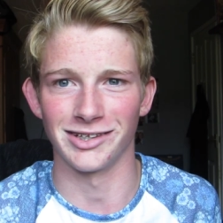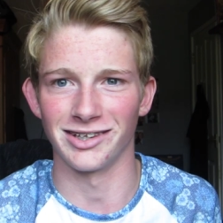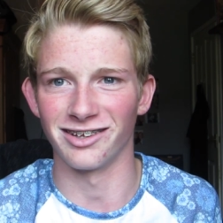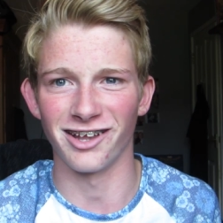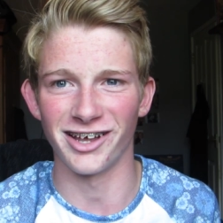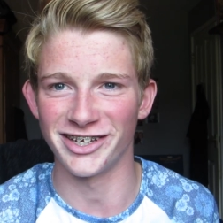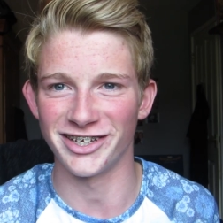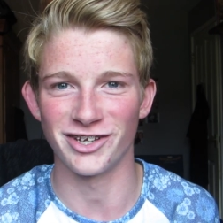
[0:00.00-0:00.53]

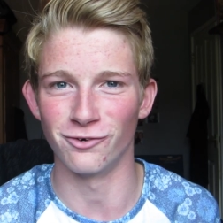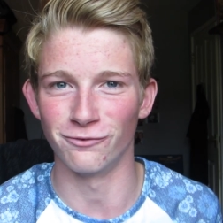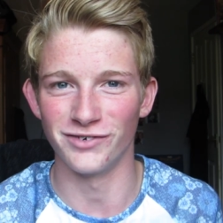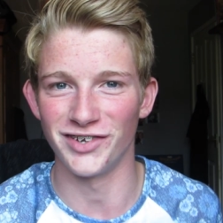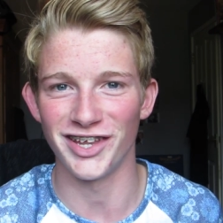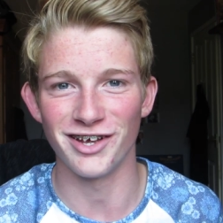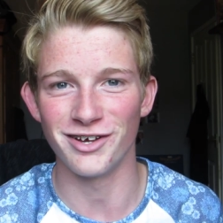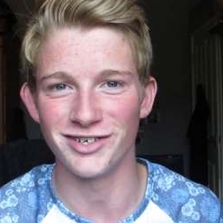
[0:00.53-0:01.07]
like your
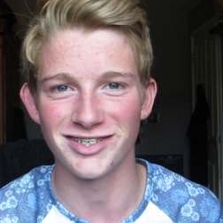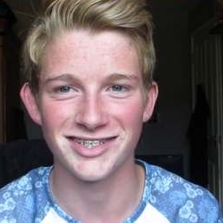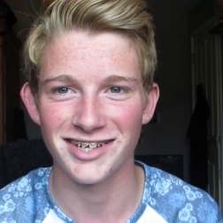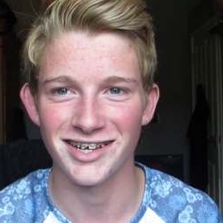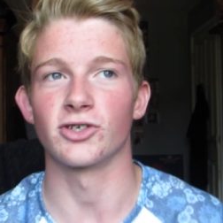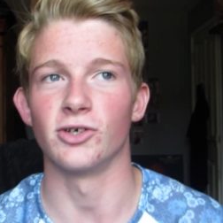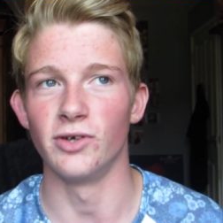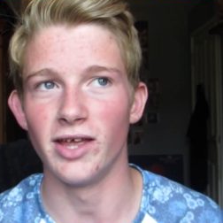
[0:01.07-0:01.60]
videos.
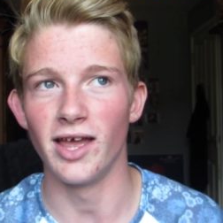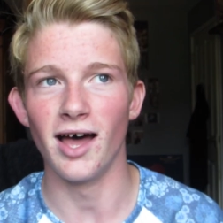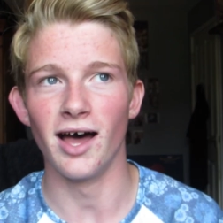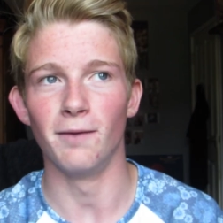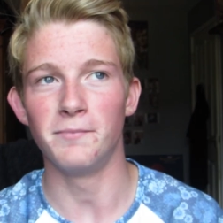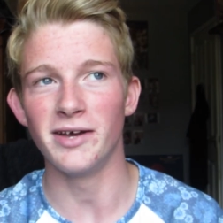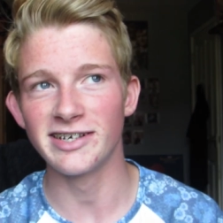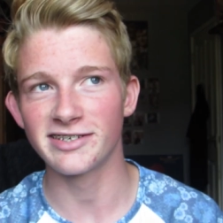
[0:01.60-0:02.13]
So
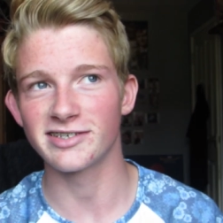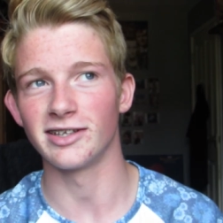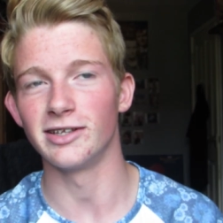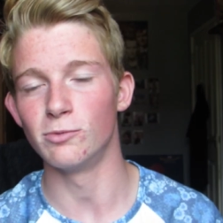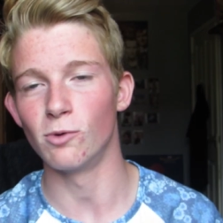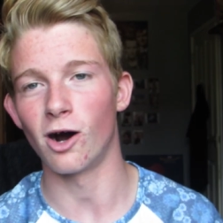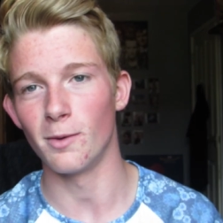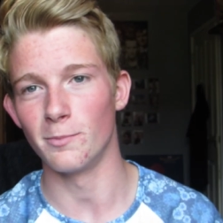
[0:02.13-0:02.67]
yeah,
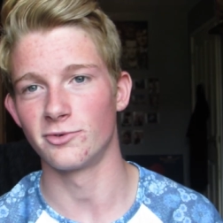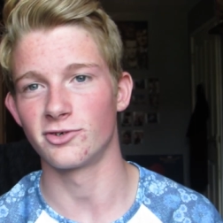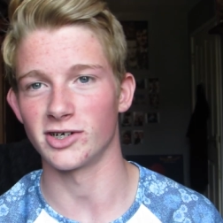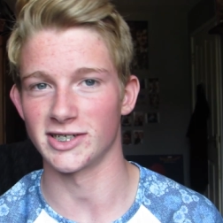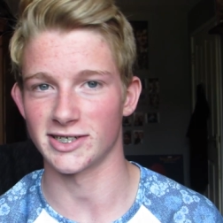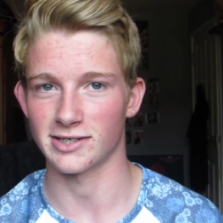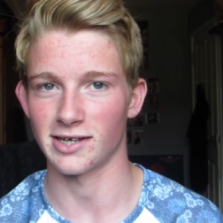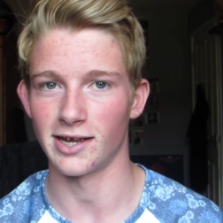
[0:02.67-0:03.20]
basically what I'm
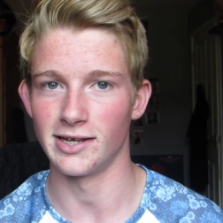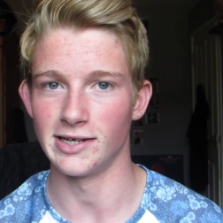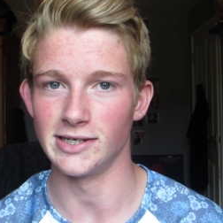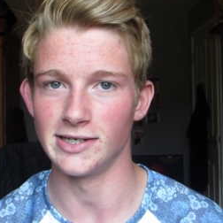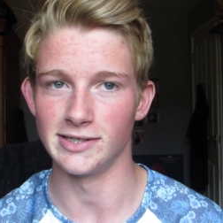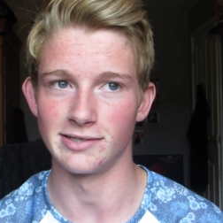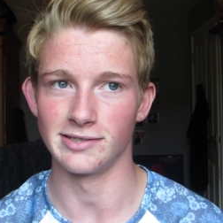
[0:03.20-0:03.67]
trying to say